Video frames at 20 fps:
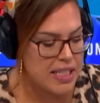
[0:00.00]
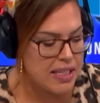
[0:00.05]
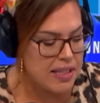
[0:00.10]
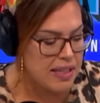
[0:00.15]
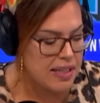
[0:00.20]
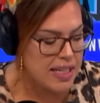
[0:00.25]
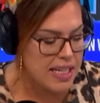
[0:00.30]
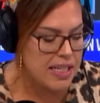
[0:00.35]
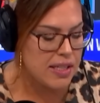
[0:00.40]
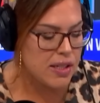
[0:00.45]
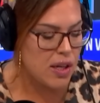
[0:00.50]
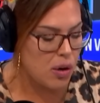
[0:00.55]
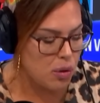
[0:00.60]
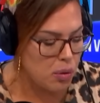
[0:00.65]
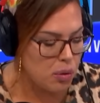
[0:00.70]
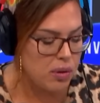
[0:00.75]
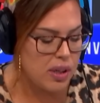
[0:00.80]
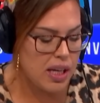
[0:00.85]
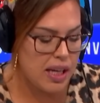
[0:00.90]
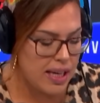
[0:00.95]
and these are
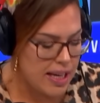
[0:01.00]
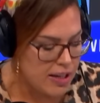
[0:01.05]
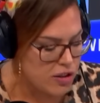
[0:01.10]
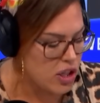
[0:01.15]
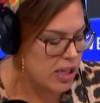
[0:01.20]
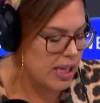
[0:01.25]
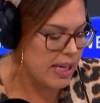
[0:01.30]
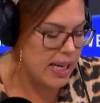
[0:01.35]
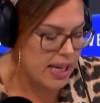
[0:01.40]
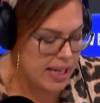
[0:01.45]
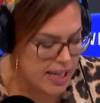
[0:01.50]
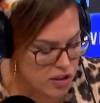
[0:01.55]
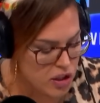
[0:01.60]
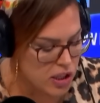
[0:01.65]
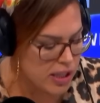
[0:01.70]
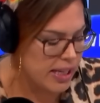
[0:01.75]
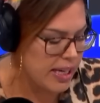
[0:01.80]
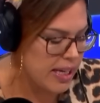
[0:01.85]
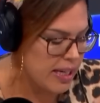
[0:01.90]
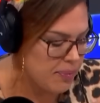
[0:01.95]
all
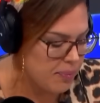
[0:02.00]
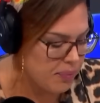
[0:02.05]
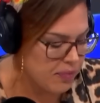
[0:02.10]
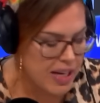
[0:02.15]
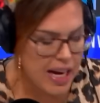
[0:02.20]
allegations,